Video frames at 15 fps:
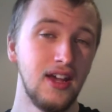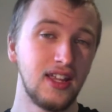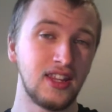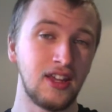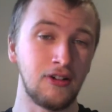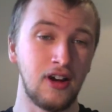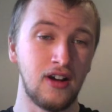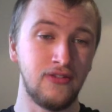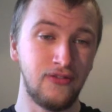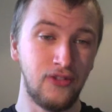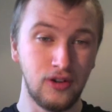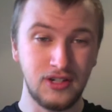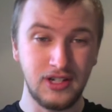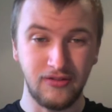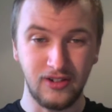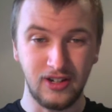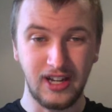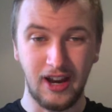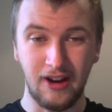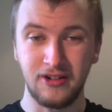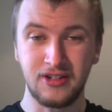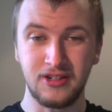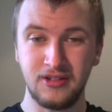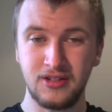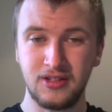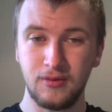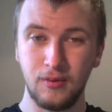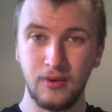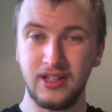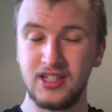There are 4 different
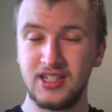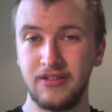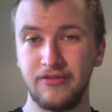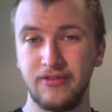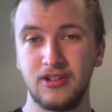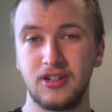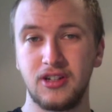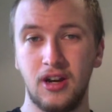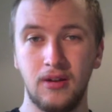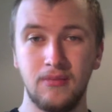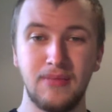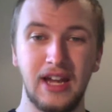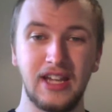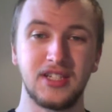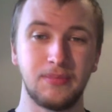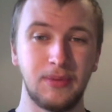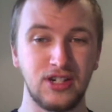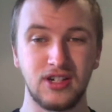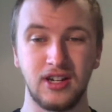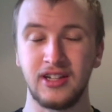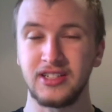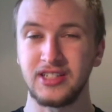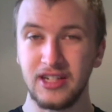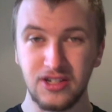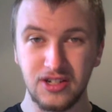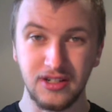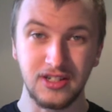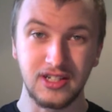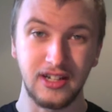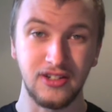characters with different combat
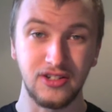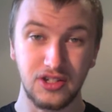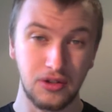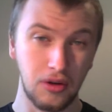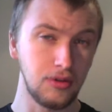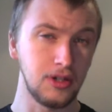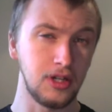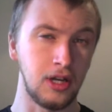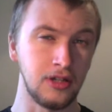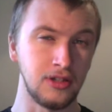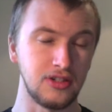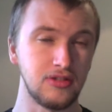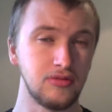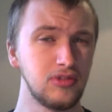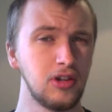specializations and storylines,